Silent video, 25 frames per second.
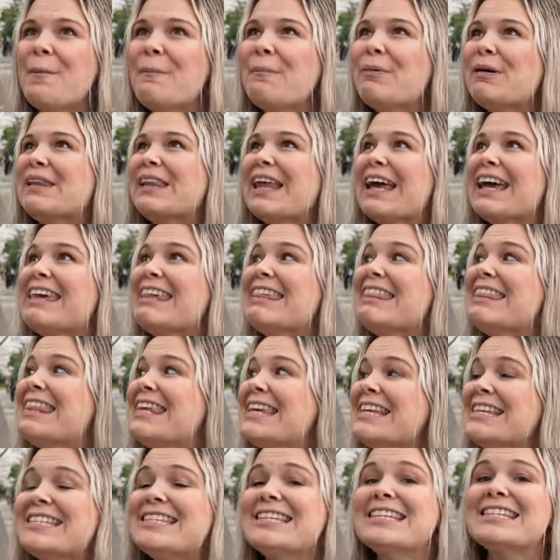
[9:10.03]
But like,
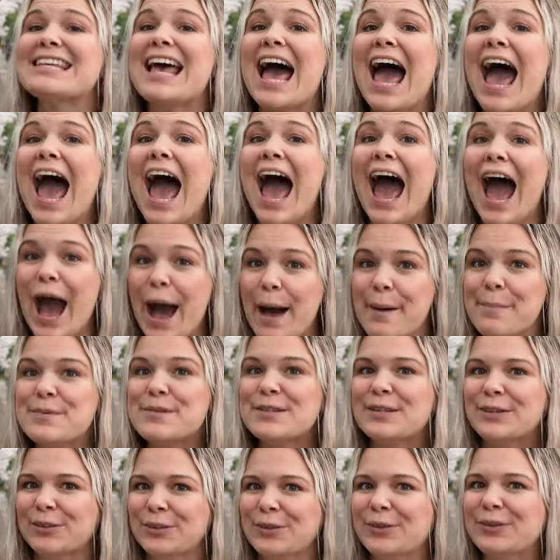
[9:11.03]
this is
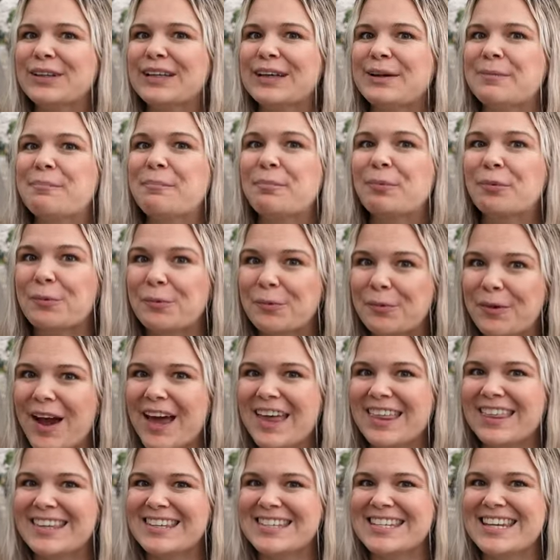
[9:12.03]
absolutely
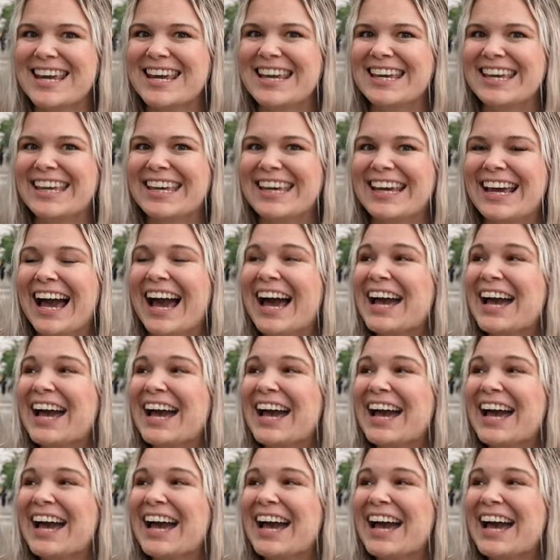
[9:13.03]
breathtaking.